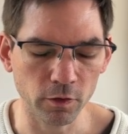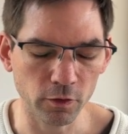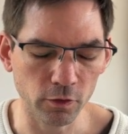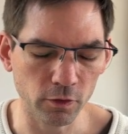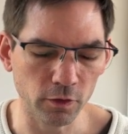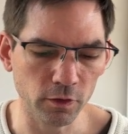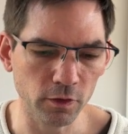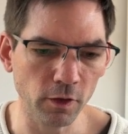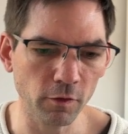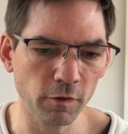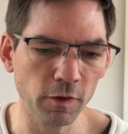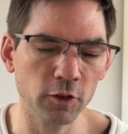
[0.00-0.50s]
So
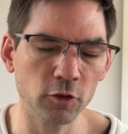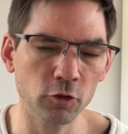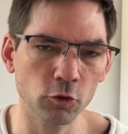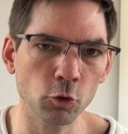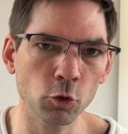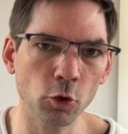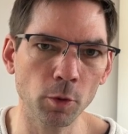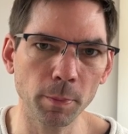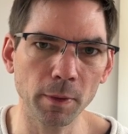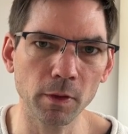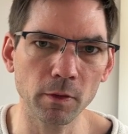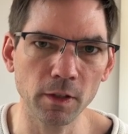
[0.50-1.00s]
there's nothing new
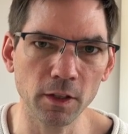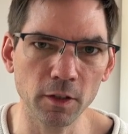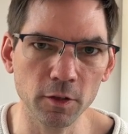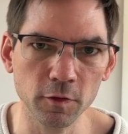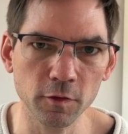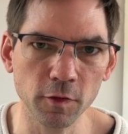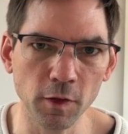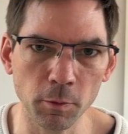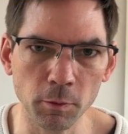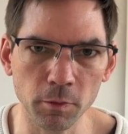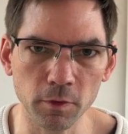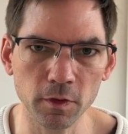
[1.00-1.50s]
about this
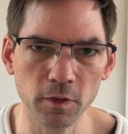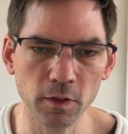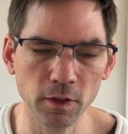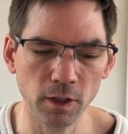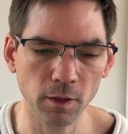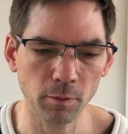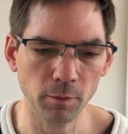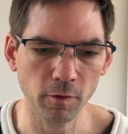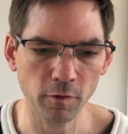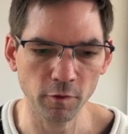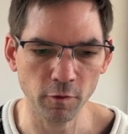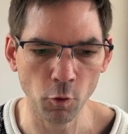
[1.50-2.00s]
theme. We've seen
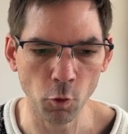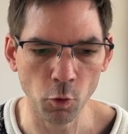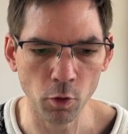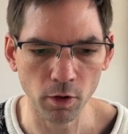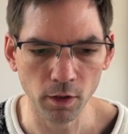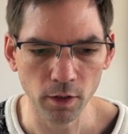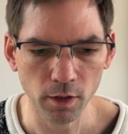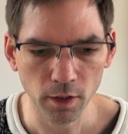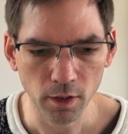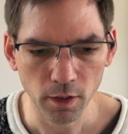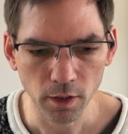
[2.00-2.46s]
it before.